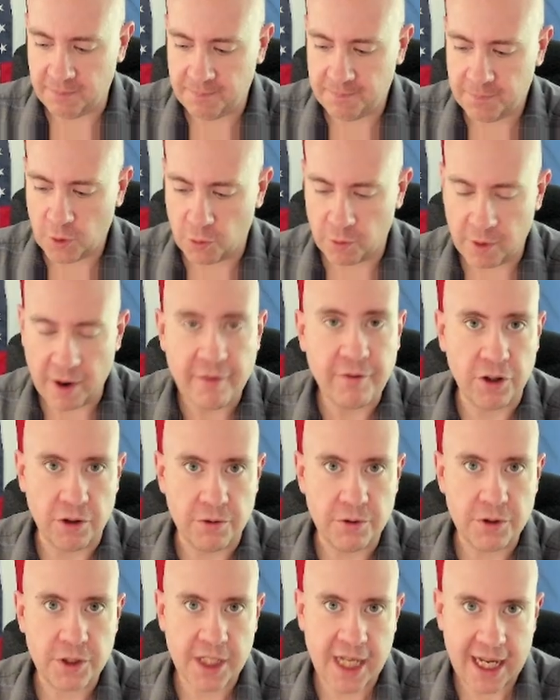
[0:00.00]

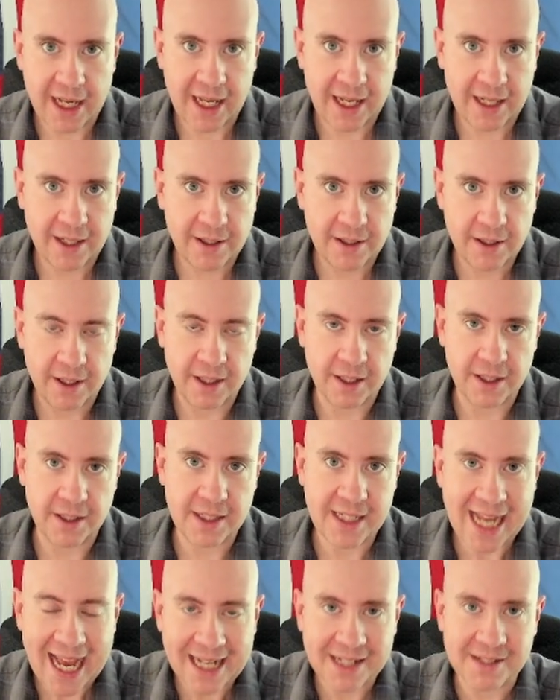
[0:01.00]
Revenues,
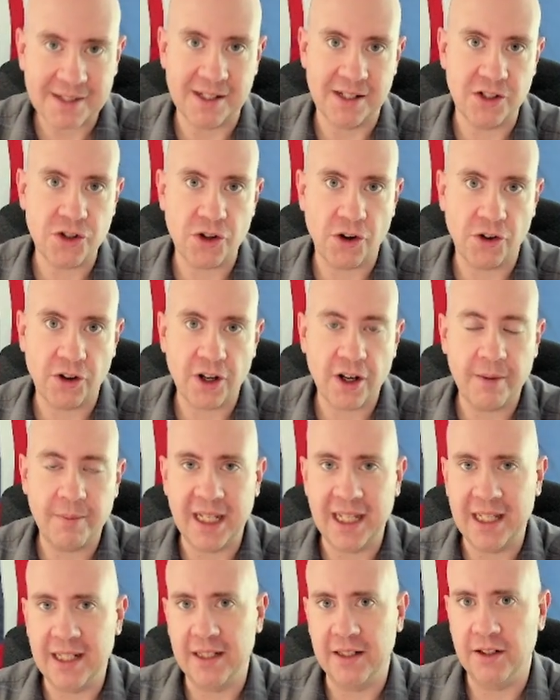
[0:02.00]
taxes started
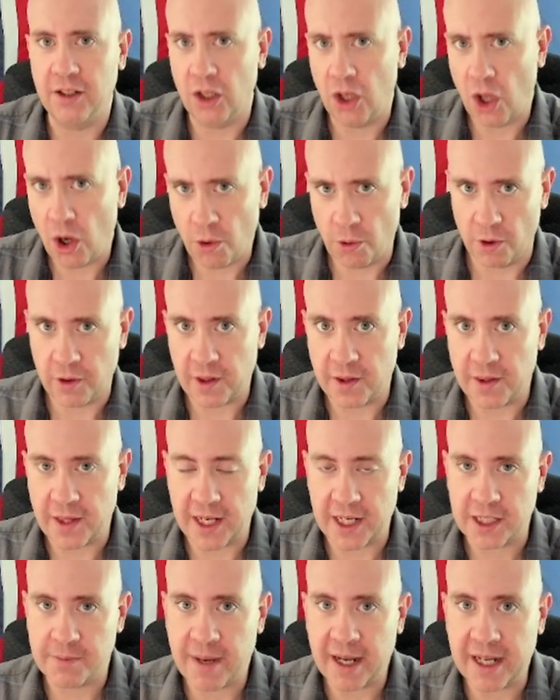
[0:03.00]
coming in lower than
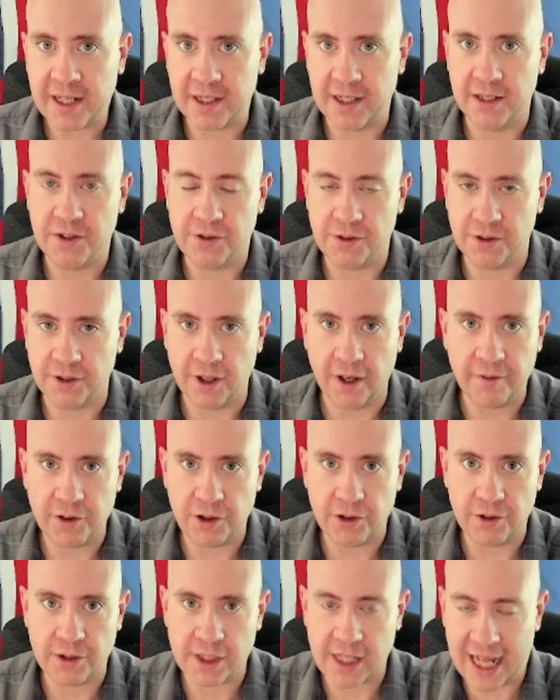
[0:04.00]
they expected. So the
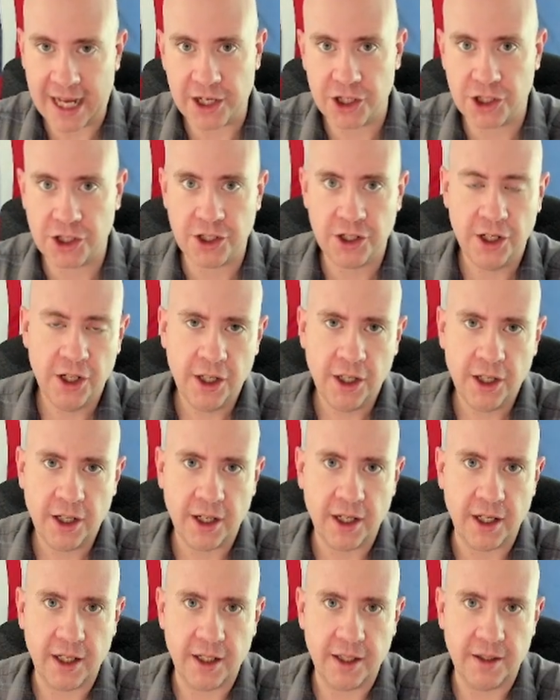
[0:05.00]
governor slashed
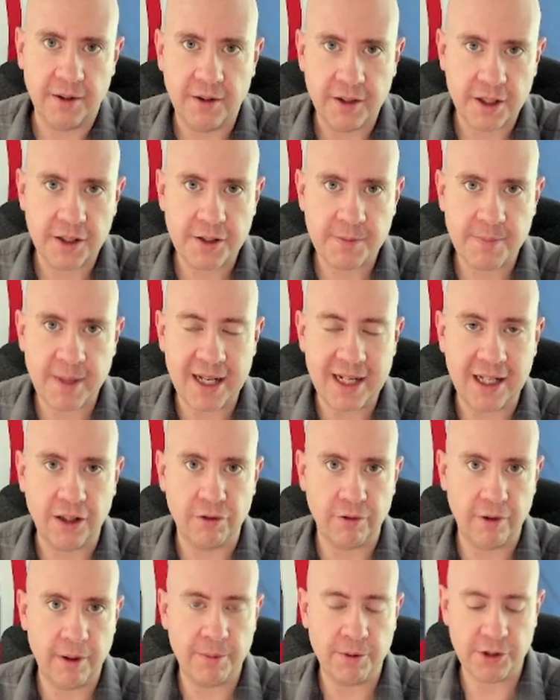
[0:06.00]
spending
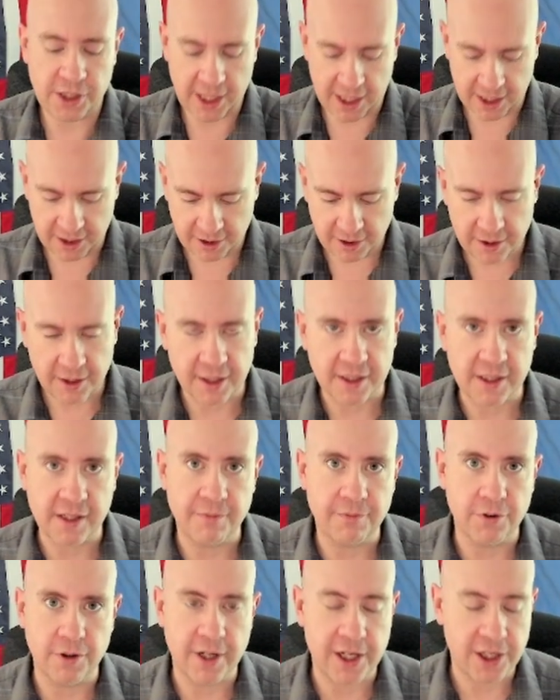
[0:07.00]
3%,
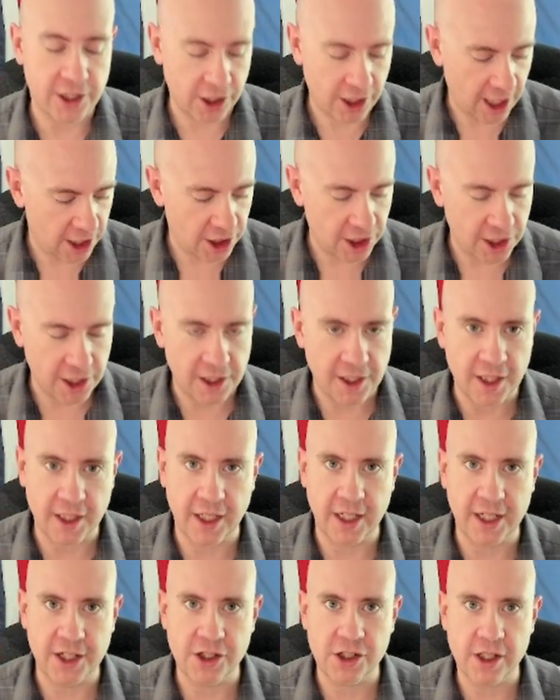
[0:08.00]
except for education, and
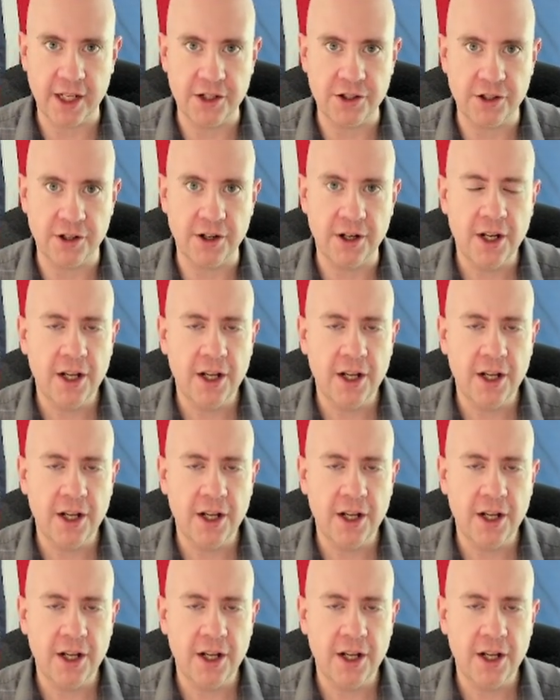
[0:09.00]
the legislature